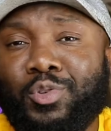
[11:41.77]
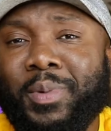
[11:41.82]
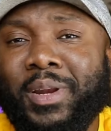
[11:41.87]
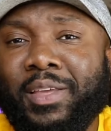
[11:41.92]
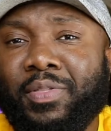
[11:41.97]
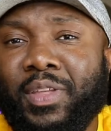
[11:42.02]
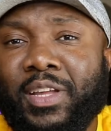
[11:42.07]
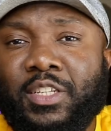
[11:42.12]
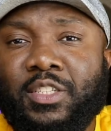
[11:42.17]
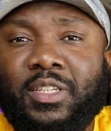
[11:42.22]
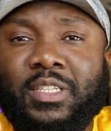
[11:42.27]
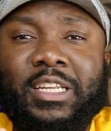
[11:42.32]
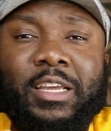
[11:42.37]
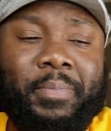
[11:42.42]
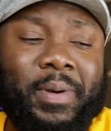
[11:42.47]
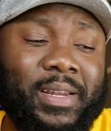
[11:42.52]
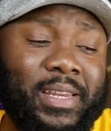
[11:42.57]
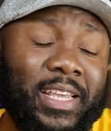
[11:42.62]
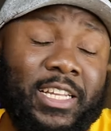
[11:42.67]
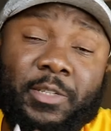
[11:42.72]
too many things to say
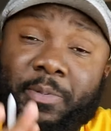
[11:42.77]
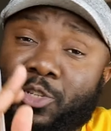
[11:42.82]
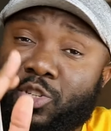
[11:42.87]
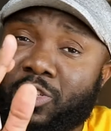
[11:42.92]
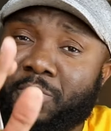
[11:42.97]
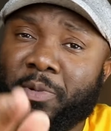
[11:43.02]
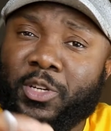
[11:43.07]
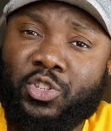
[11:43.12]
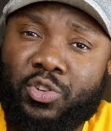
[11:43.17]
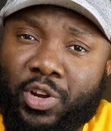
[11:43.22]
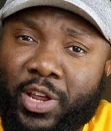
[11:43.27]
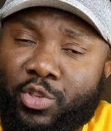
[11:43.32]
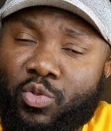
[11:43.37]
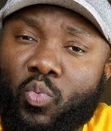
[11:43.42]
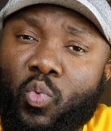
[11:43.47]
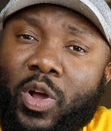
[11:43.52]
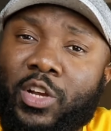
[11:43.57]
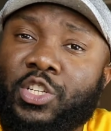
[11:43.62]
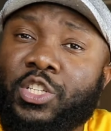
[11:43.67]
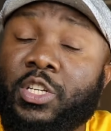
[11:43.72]
about the S Pen. Just make sure that you
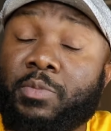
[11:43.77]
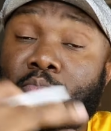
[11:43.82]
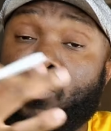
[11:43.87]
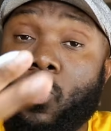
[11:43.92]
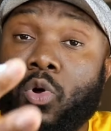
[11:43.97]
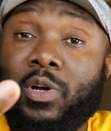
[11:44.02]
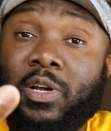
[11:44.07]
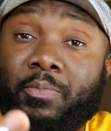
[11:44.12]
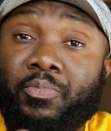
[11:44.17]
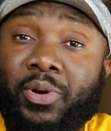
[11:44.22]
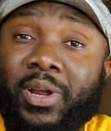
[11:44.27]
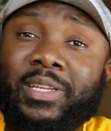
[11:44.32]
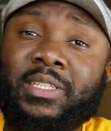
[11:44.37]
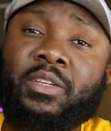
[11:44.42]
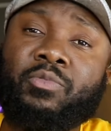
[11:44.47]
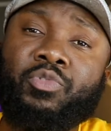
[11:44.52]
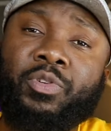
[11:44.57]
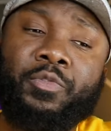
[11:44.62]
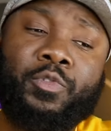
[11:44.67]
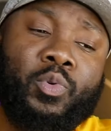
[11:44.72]
watch the more
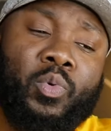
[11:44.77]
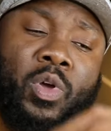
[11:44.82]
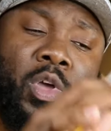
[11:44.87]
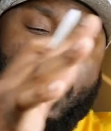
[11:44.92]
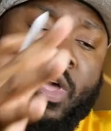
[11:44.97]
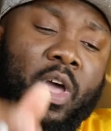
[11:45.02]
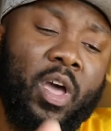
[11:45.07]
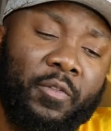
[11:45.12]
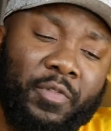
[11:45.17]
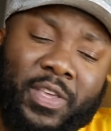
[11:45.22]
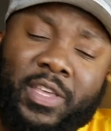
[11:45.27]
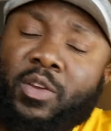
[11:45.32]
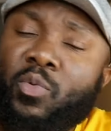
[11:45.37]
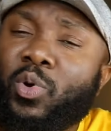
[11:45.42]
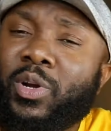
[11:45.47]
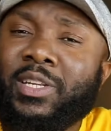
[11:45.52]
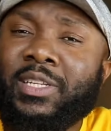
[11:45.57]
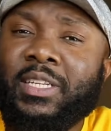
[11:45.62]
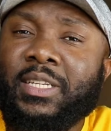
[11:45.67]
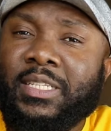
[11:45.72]
comprehensive review of either
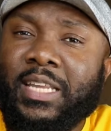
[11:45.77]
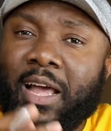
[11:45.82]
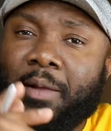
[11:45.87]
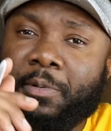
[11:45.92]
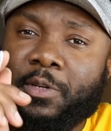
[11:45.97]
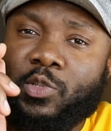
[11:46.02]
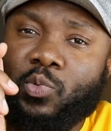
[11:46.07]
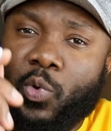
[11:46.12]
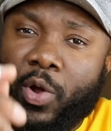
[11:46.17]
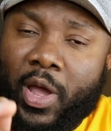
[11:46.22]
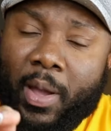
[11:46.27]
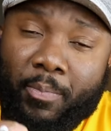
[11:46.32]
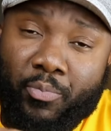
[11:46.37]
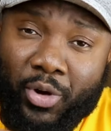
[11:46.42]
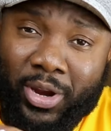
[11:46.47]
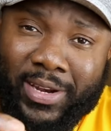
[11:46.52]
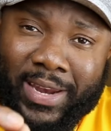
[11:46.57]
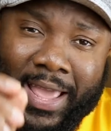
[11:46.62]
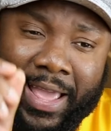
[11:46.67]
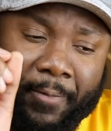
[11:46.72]
one of these tablets, where I
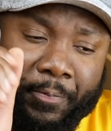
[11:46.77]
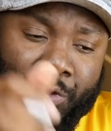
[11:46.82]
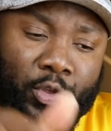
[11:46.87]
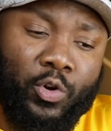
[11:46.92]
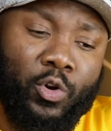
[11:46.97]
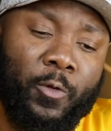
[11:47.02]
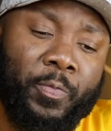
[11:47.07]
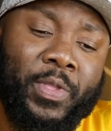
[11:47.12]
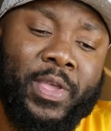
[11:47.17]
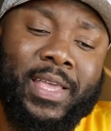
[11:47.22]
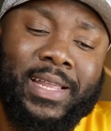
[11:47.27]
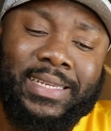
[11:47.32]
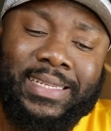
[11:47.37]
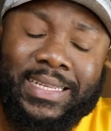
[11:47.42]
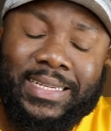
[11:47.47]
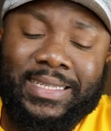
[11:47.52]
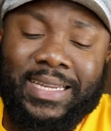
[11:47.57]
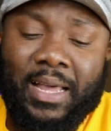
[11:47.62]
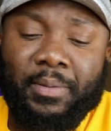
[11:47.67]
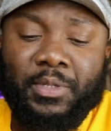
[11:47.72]
break down,
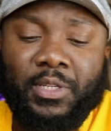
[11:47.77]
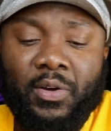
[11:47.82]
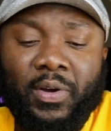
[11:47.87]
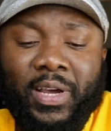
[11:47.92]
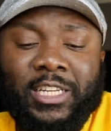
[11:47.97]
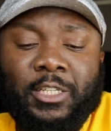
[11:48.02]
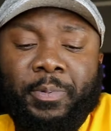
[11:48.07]
the Samsung